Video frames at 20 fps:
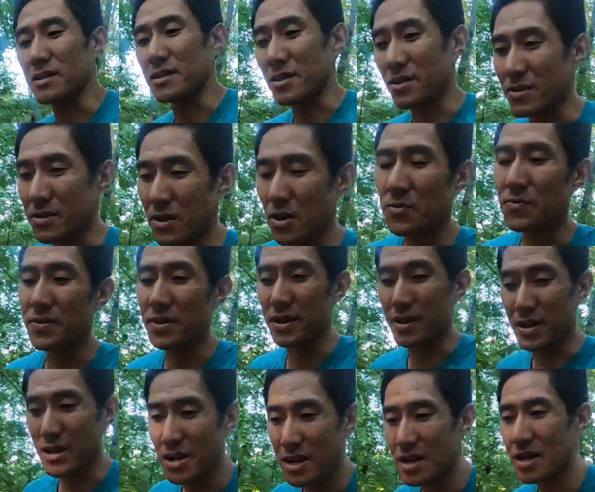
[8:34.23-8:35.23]
So
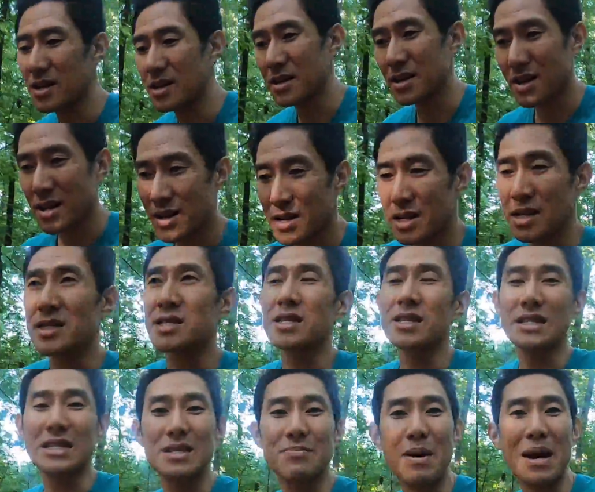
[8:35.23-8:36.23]
hopefully it's
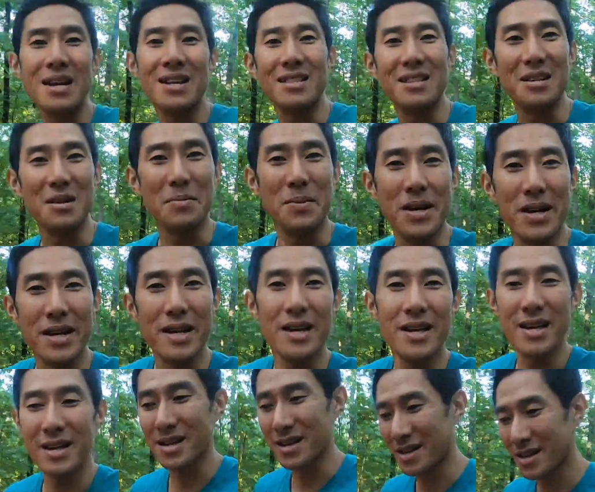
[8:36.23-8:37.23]
gonna expand a little bit.
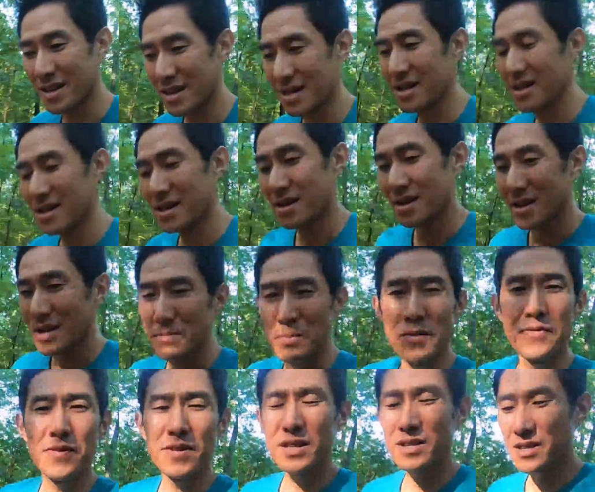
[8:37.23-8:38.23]

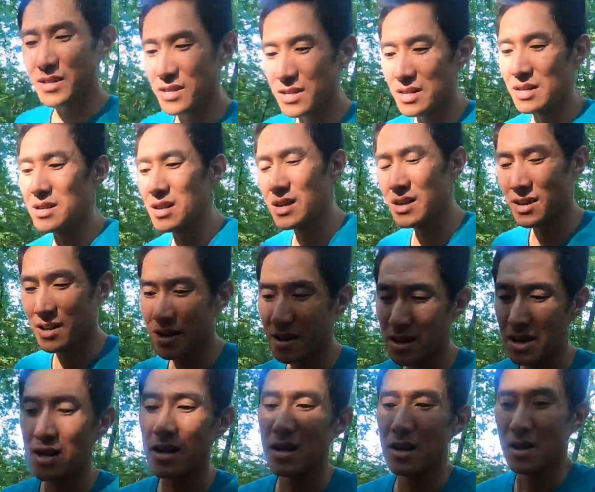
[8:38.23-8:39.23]
But feeling good.
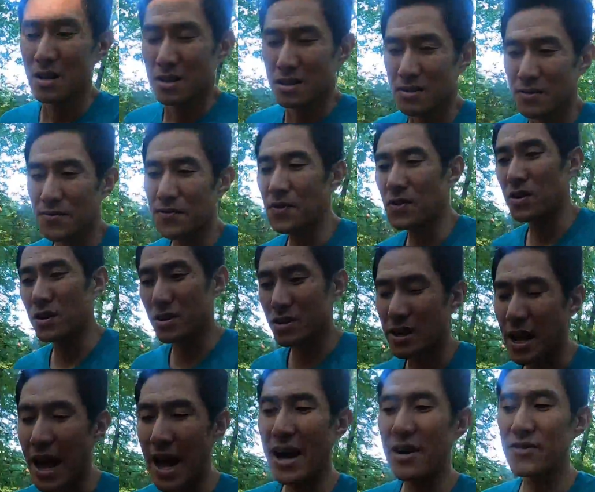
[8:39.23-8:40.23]
The
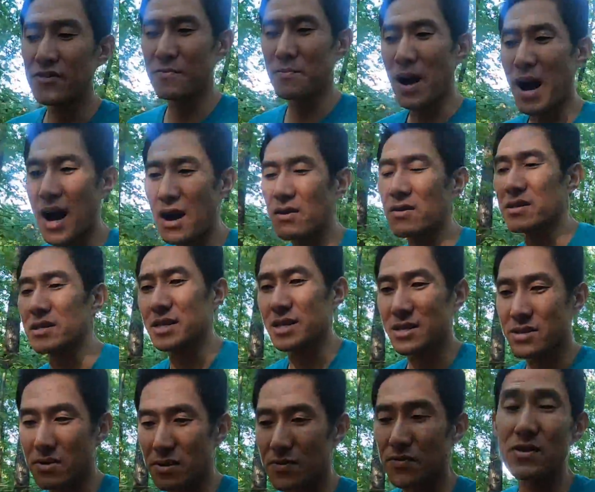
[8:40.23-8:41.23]
first half mile at
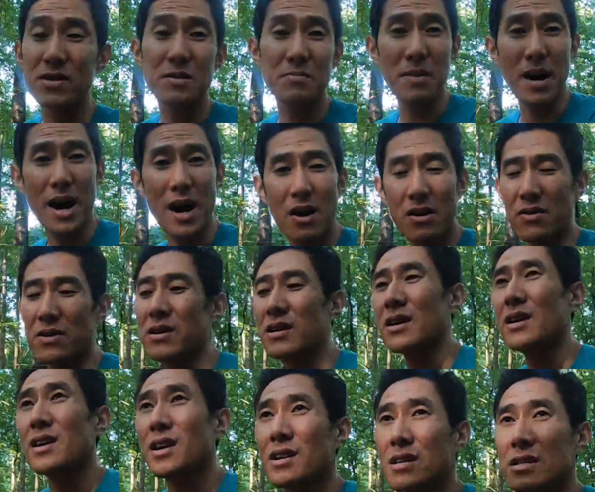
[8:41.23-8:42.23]
least, or first mile
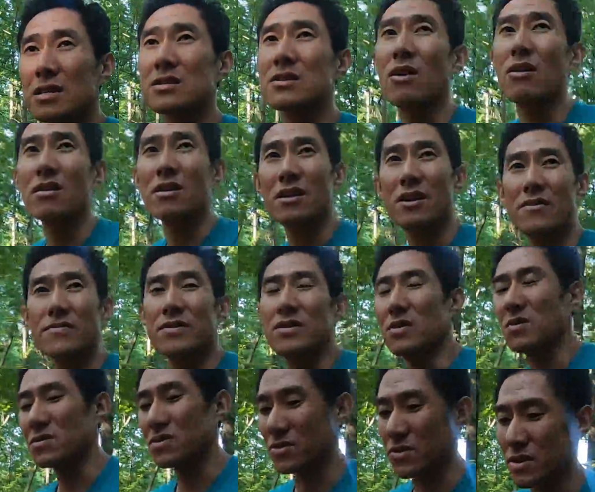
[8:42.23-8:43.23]
starting off the
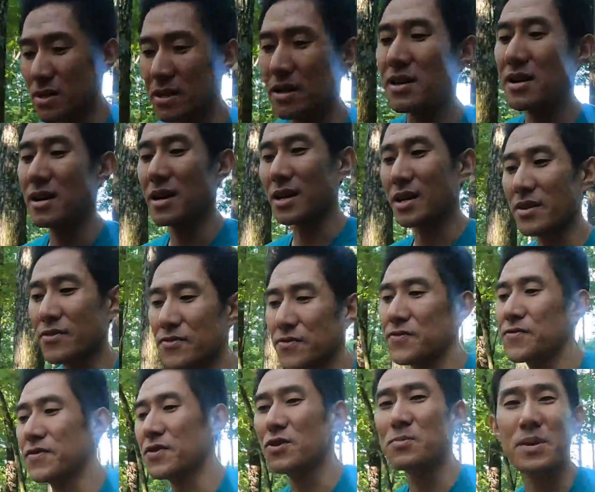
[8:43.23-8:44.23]
ultra, I can
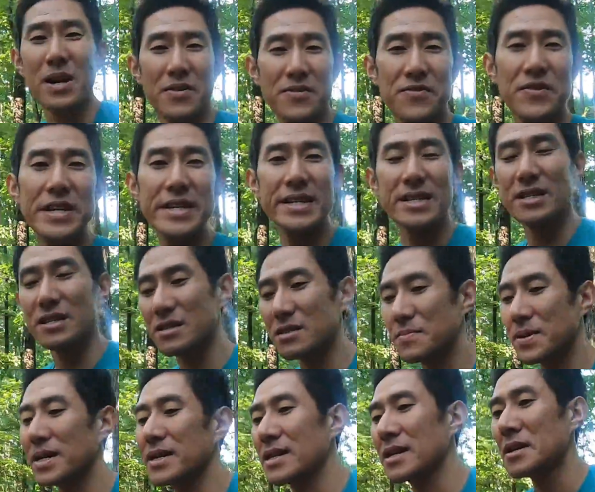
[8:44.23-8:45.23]
feel my feet a little
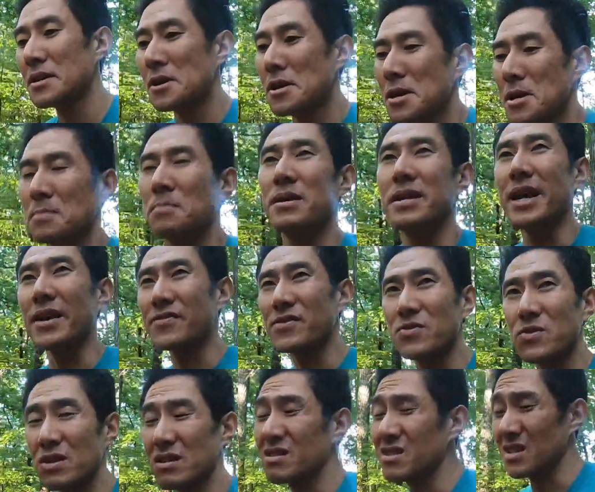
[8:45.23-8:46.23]
bit, but
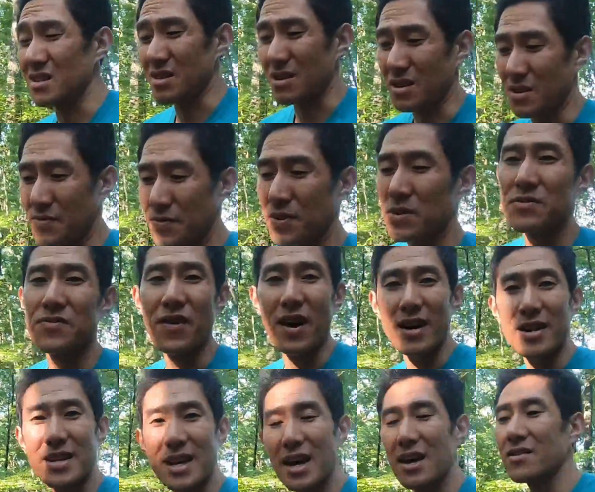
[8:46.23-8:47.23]
afterwards it feels
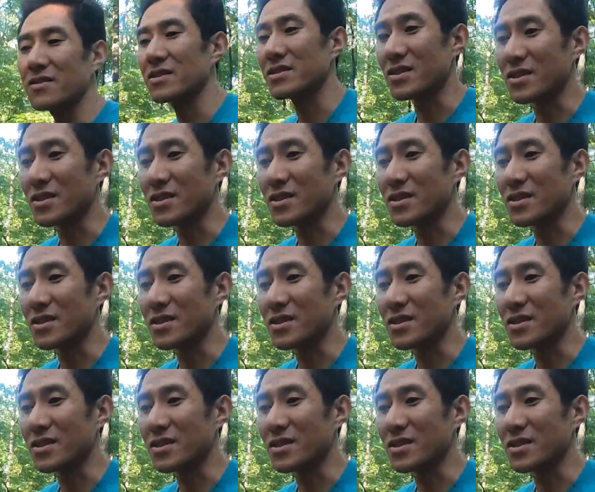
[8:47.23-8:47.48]
fine now.